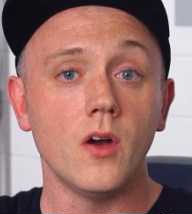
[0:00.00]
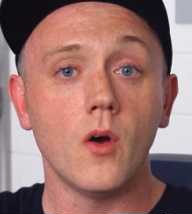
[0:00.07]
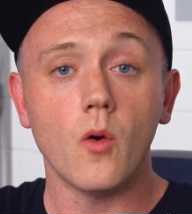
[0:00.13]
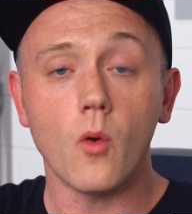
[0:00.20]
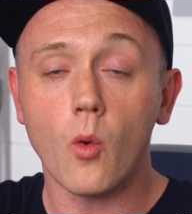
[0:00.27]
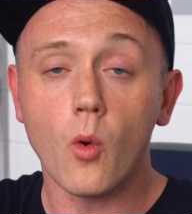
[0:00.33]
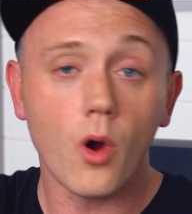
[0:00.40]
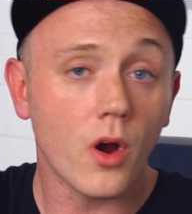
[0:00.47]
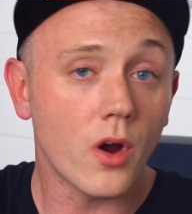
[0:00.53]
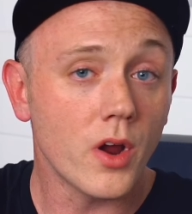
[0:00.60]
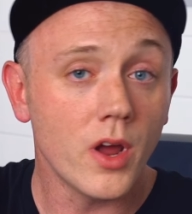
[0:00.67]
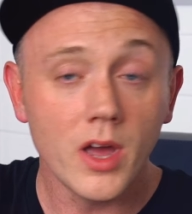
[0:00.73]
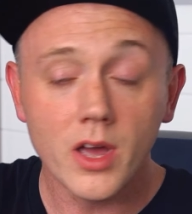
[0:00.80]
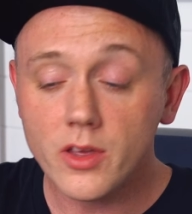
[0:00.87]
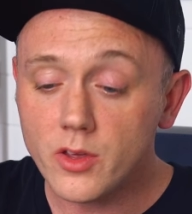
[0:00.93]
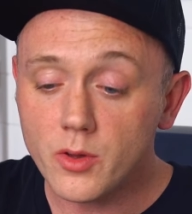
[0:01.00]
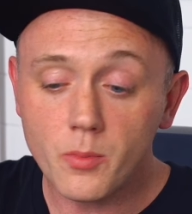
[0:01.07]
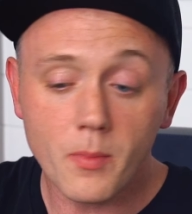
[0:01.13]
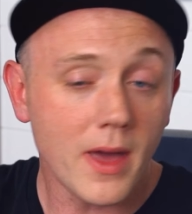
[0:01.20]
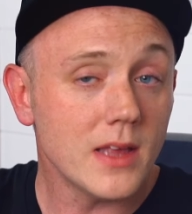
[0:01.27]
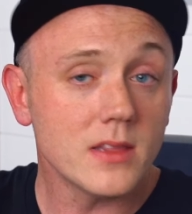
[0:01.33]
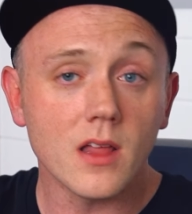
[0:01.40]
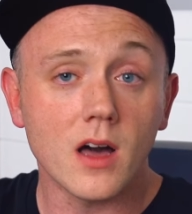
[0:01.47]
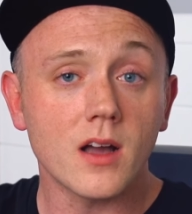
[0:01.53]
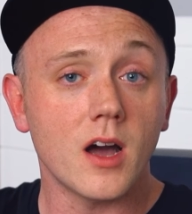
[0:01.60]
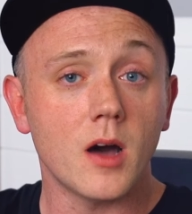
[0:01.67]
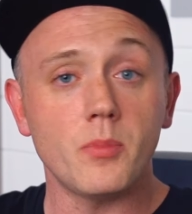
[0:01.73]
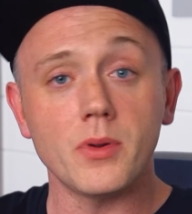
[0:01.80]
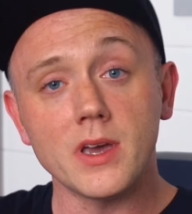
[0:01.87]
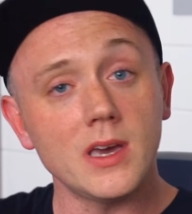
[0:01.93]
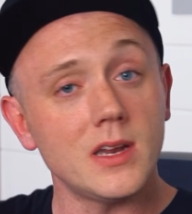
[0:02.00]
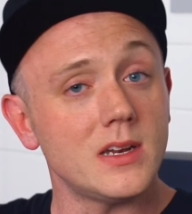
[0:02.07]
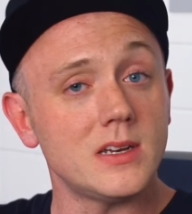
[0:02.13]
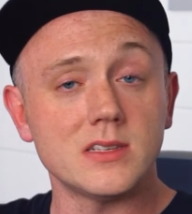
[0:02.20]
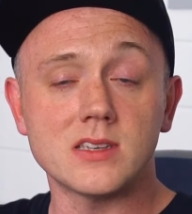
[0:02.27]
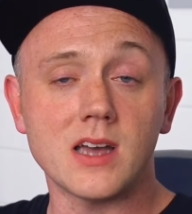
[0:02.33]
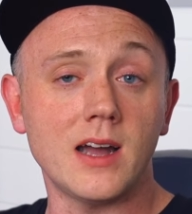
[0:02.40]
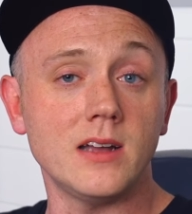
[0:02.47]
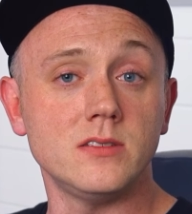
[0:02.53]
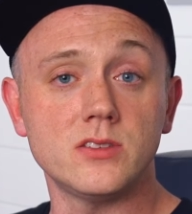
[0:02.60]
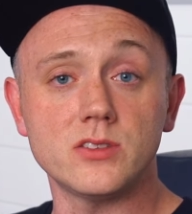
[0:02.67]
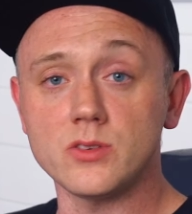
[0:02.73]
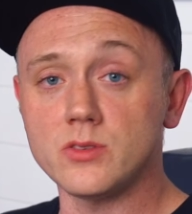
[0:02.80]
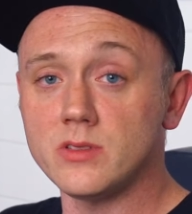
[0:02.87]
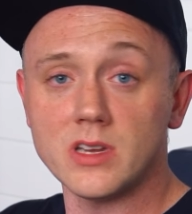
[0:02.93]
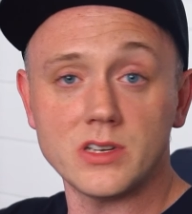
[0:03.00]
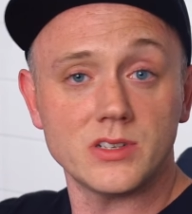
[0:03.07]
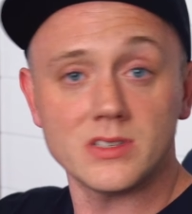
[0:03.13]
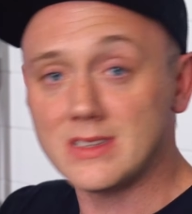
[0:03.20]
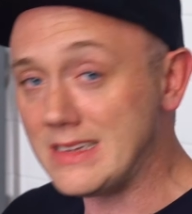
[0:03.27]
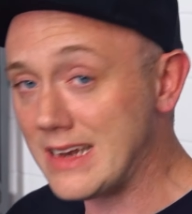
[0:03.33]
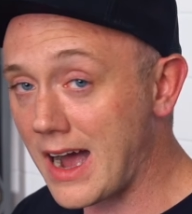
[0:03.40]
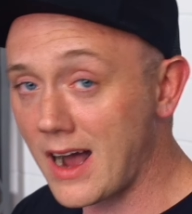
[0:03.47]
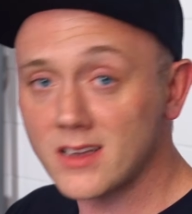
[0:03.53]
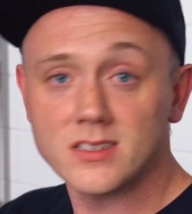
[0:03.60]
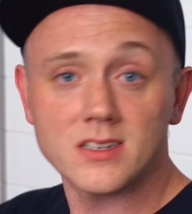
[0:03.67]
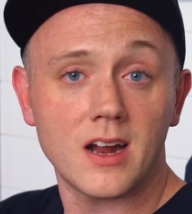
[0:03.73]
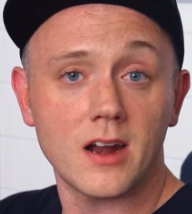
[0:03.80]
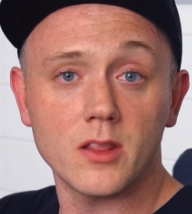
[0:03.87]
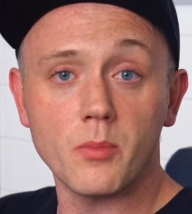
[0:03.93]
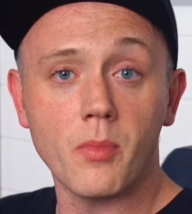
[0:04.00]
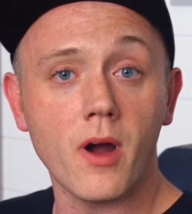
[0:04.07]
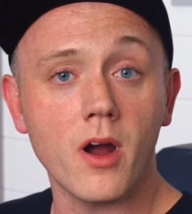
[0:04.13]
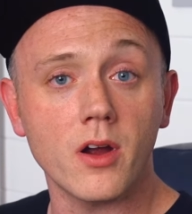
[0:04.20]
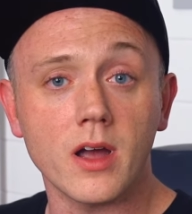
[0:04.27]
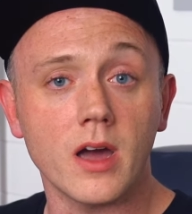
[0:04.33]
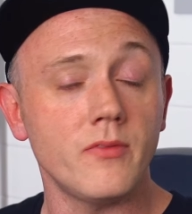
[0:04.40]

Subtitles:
Or you may luck up and get a design student that just knocks it out of the park.